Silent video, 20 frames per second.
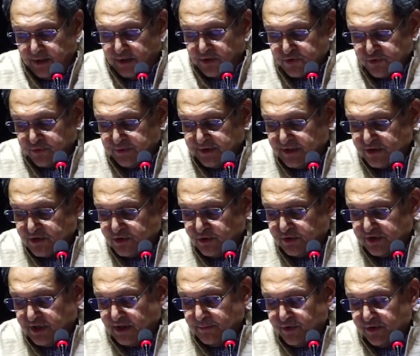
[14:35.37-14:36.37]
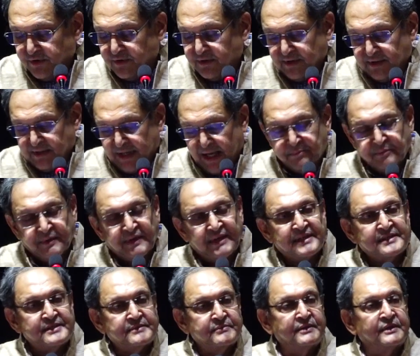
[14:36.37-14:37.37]
So he is talking about
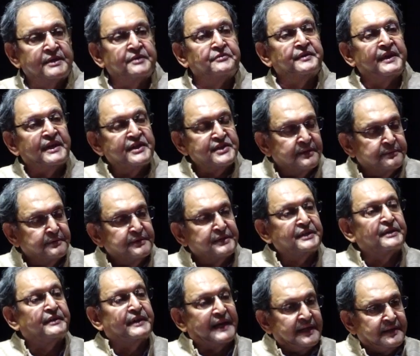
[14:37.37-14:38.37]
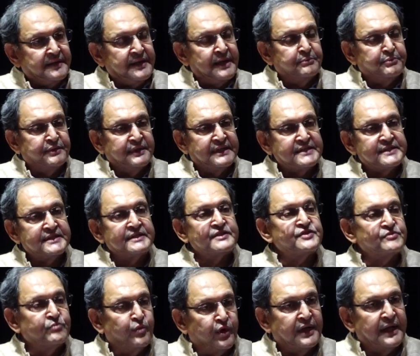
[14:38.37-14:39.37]
happiness, differentiating between great happiness and
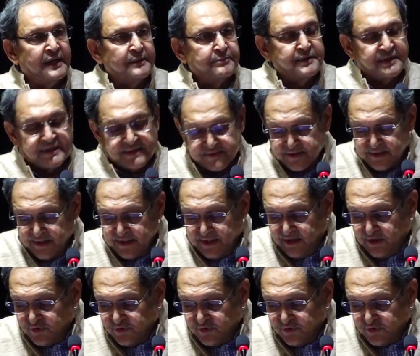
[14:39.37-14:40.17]
small happiness.